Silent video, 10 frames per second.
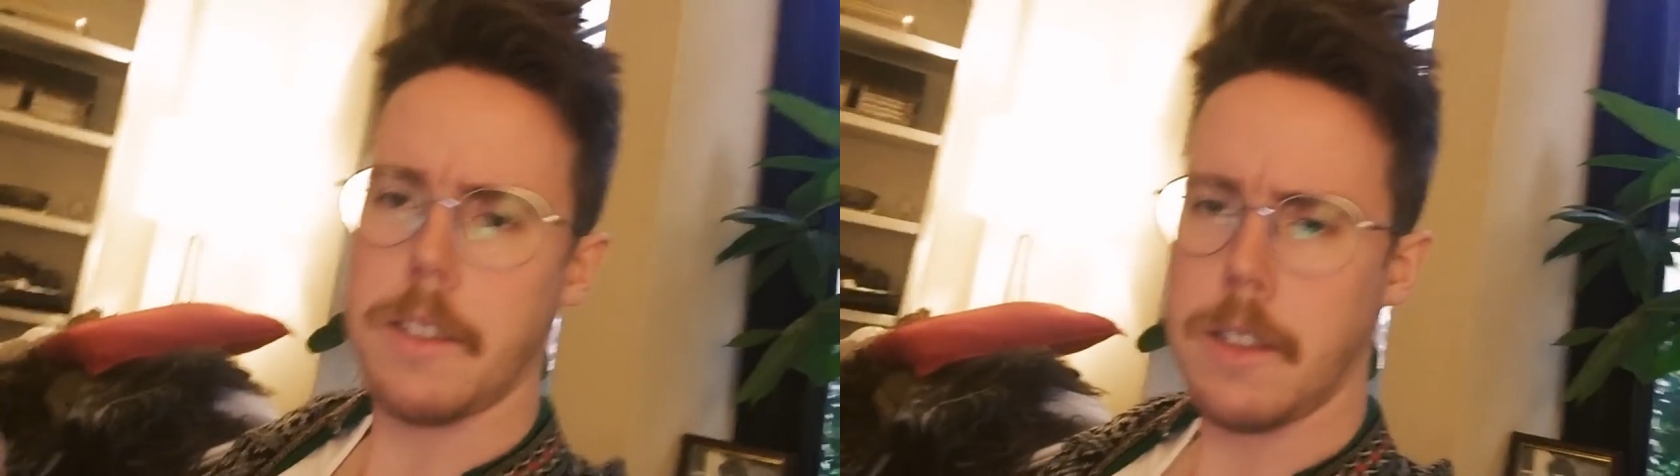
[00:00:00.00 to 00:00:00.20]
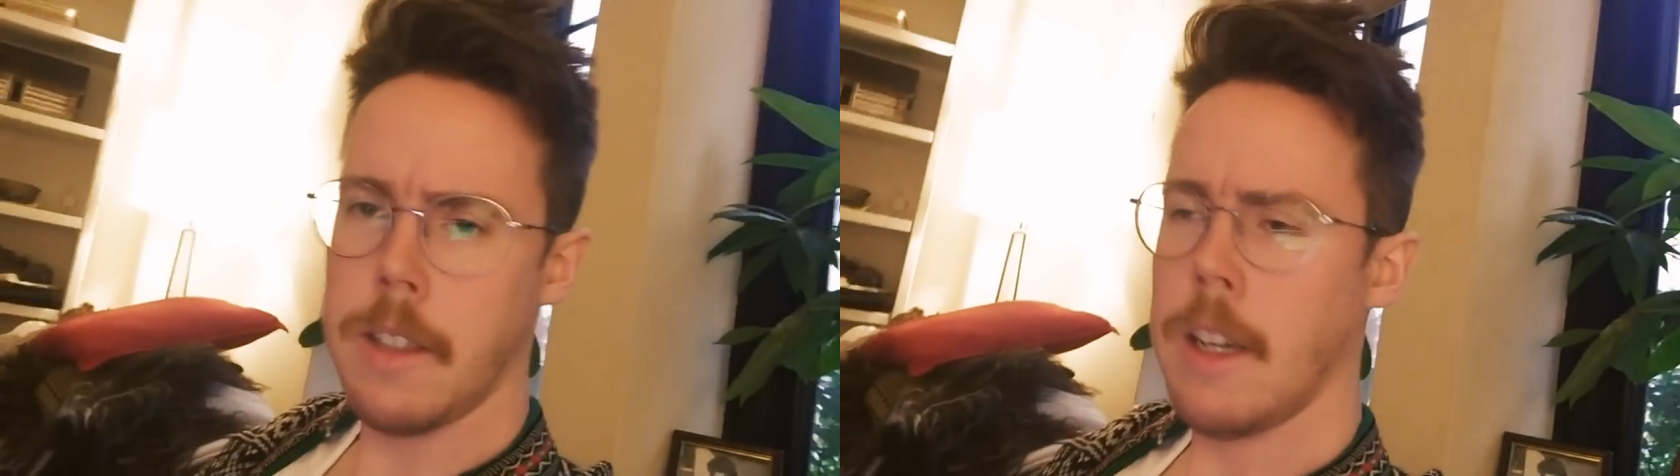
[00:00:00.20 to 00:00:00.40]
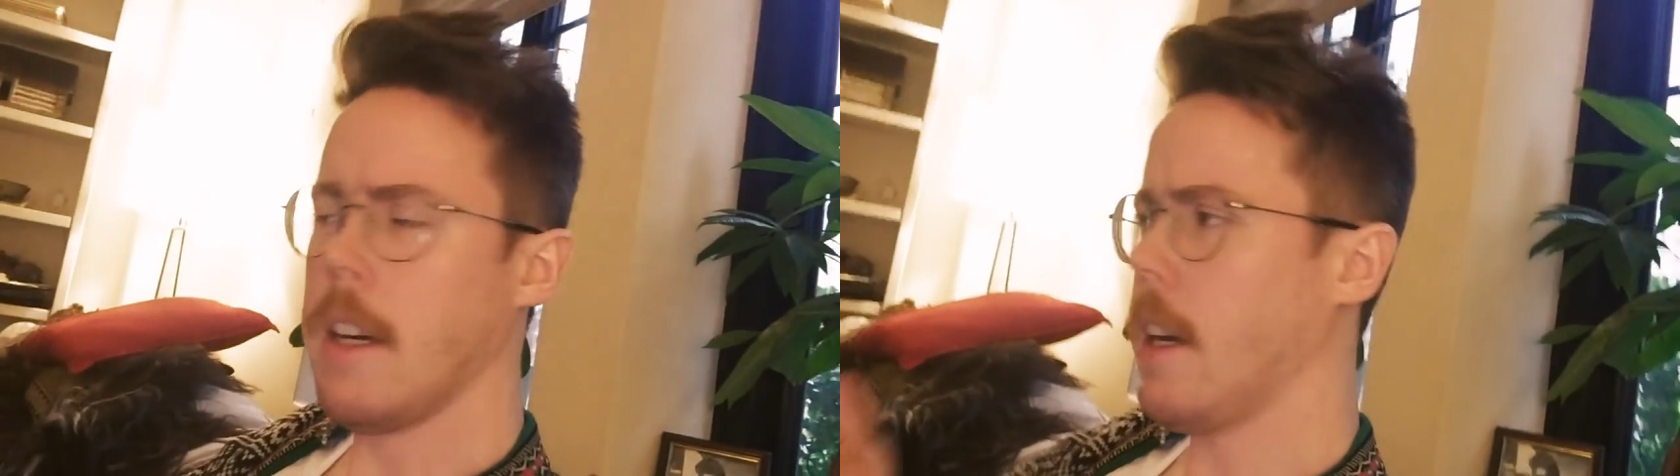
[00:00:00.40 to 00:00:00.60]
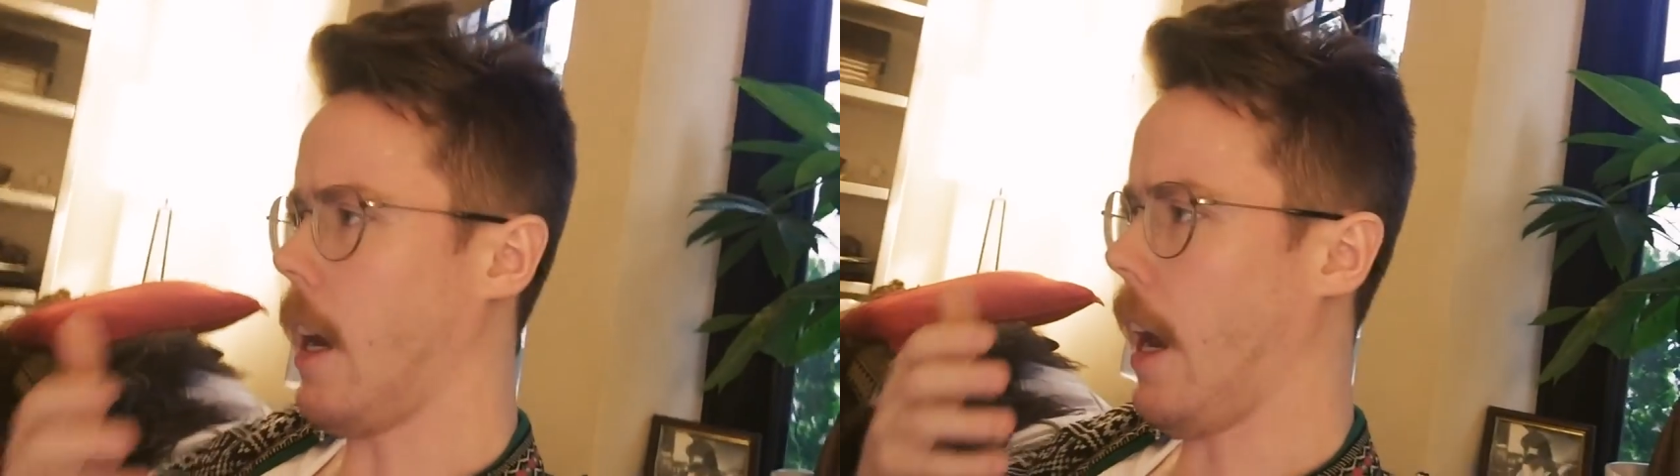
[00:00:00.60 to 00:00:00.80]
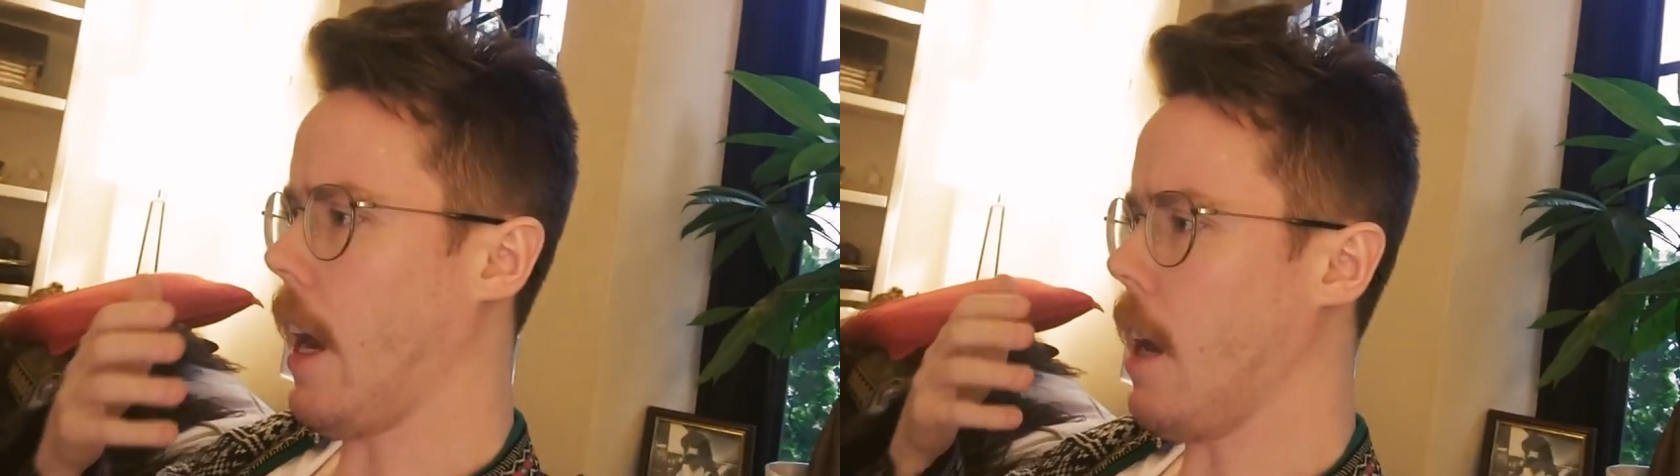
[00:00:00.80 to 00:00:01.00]
it,
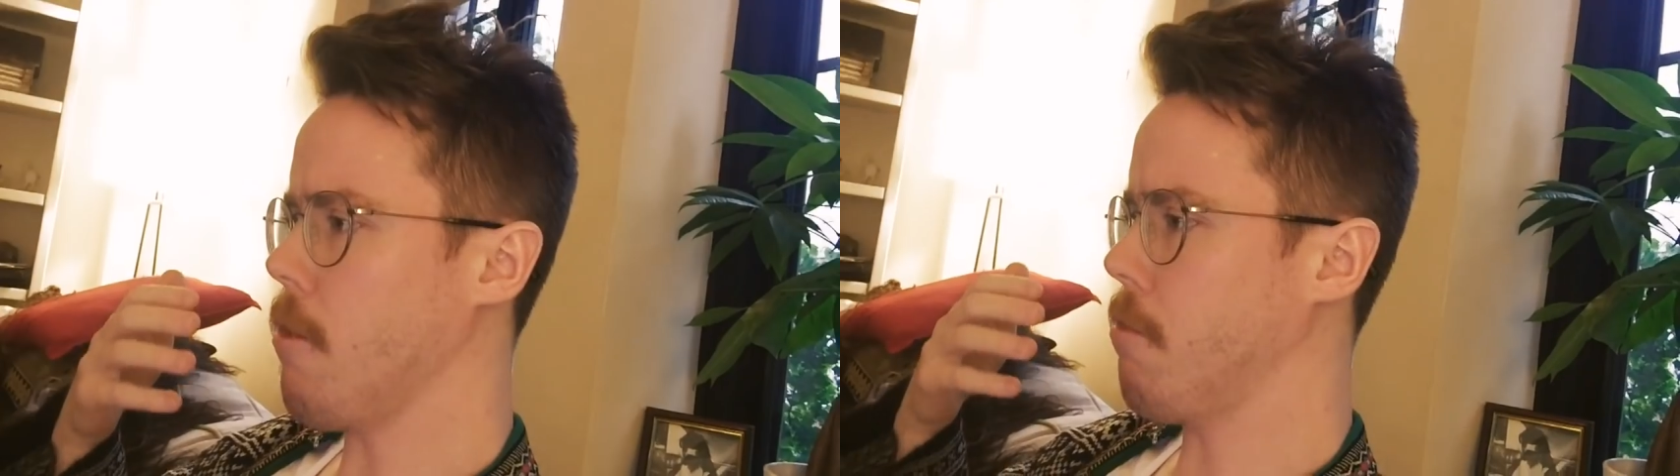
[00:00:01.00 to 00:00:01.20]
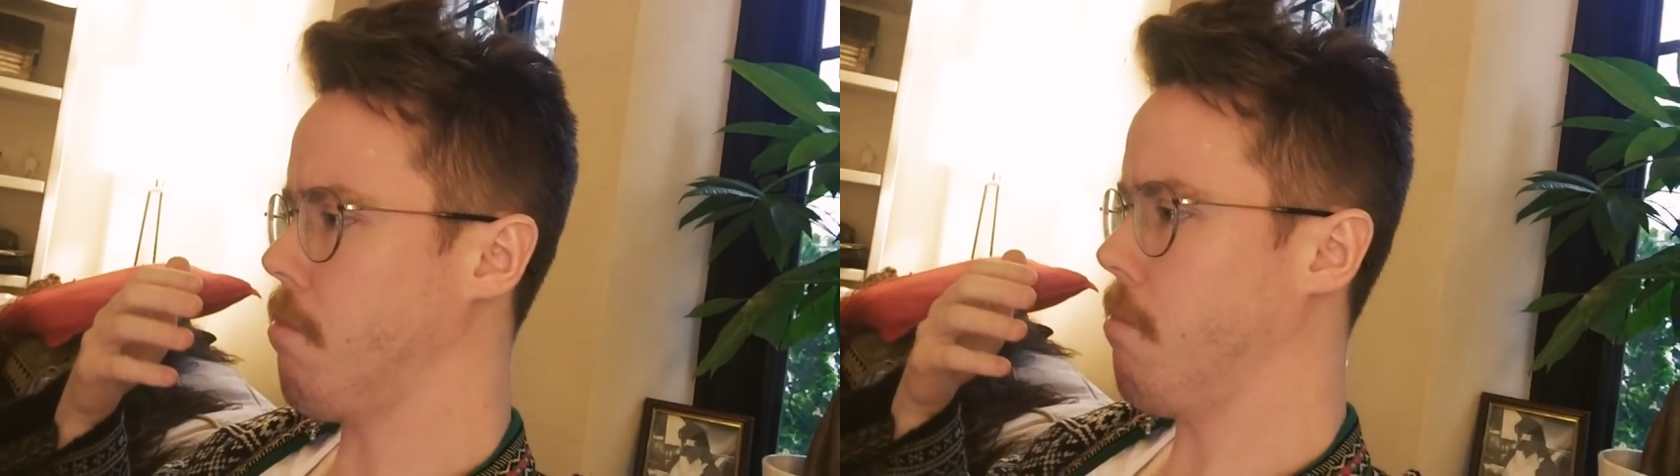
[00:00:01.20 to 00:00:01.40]
I have